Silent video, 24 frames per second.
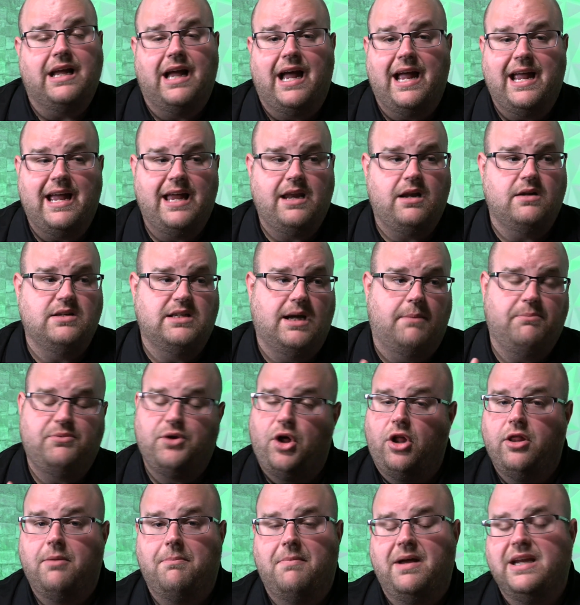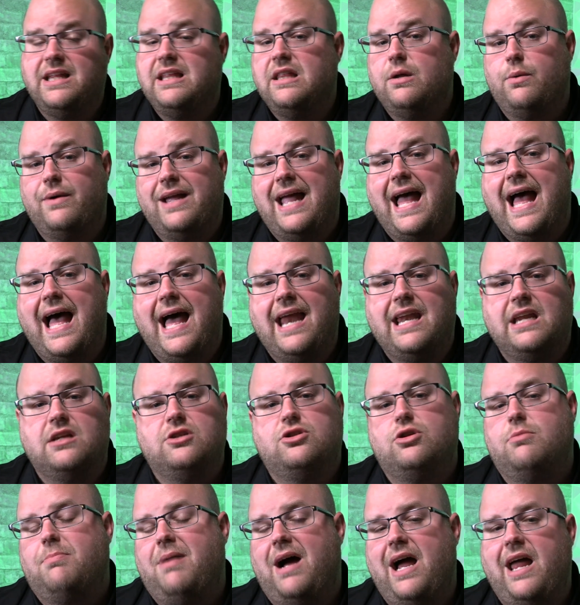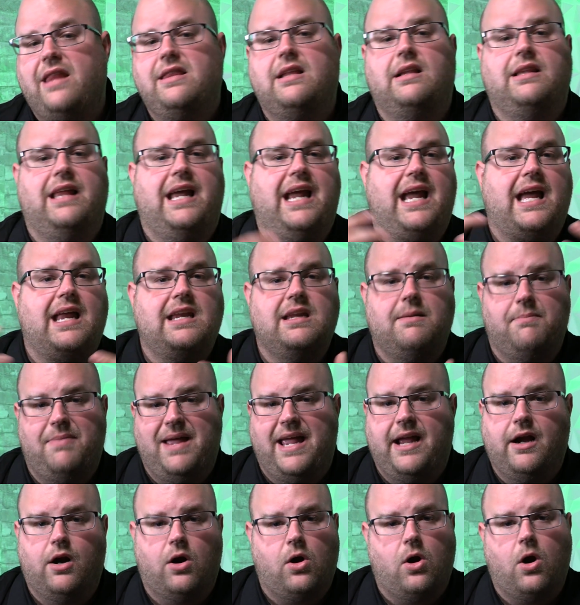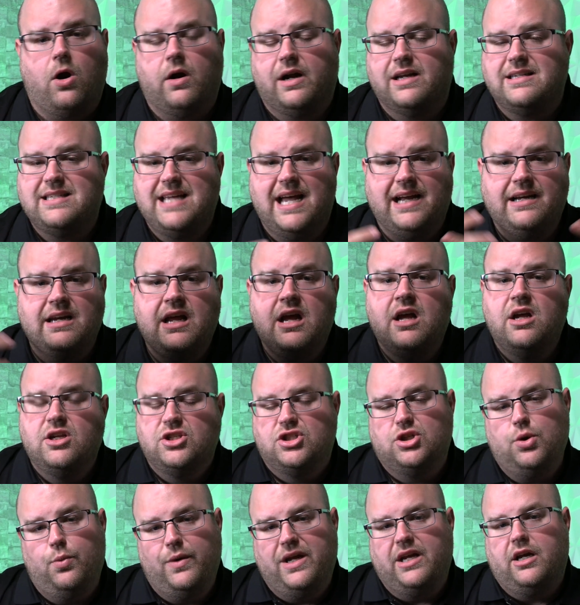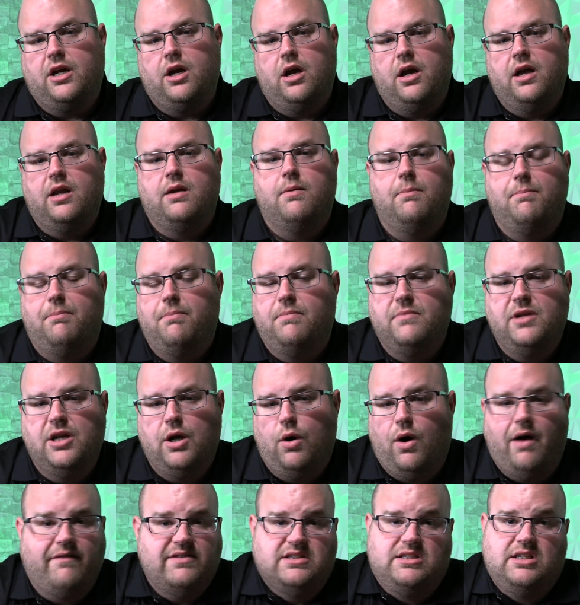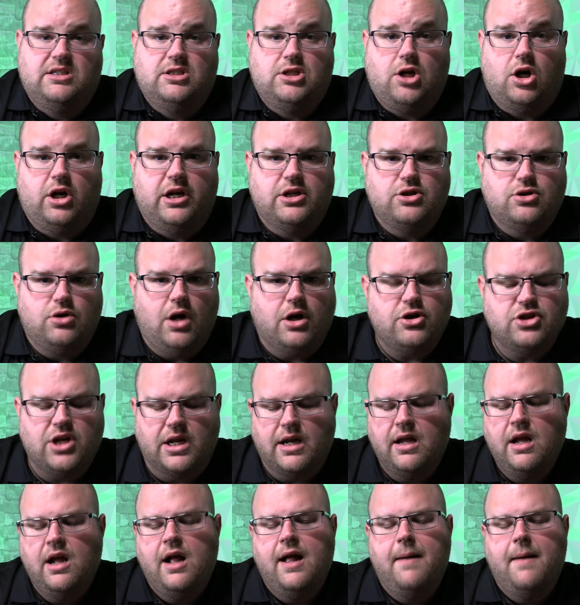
I had dumped all the money that we had into buying the land and paying our architect so we could, obviously start construction.